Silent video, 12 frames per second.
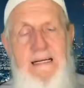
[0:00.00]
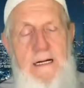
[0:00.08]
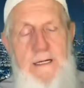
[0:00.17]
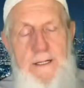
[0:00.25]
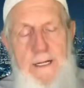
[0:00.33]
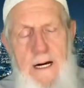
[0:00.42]

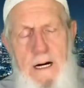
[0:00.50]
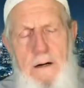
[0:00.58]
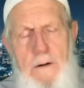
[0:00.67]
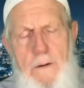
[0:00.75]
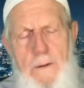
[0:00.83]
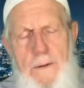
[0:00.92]
Now,
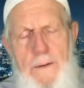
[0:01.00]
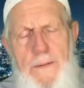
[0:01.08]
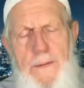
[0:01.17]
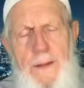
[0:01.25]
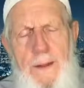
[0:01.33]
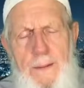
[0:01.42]

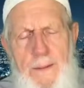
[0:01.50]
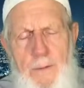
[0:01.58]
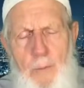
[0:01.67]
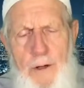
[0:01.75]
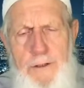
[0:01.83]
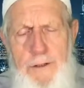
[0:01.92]

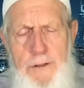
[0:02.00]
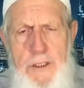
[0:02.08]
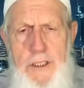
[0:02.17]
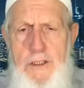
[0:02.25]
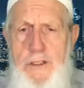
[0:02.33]
what you just